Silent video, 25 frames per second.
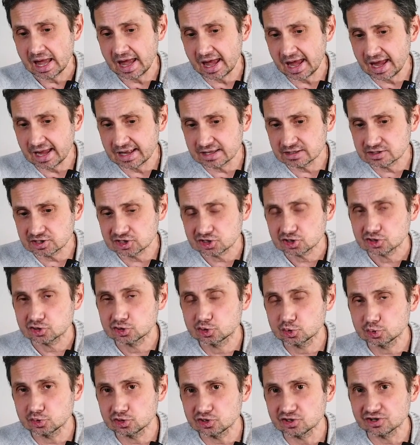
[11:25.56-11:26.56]
And
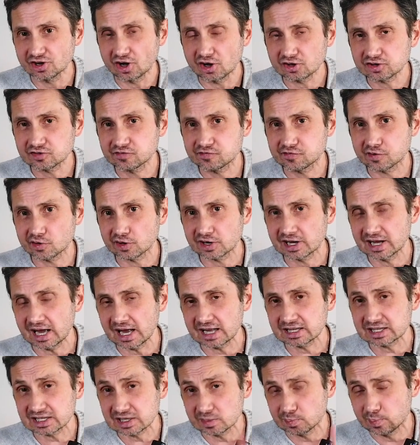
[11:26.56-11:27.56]
do not
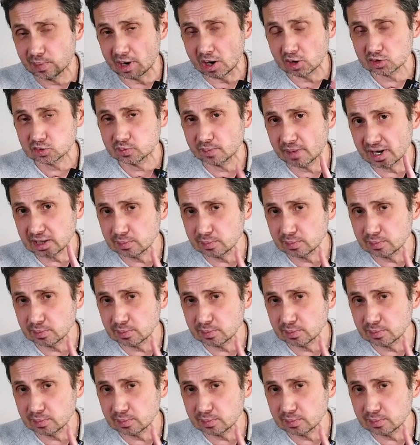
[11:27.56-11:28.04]
forget about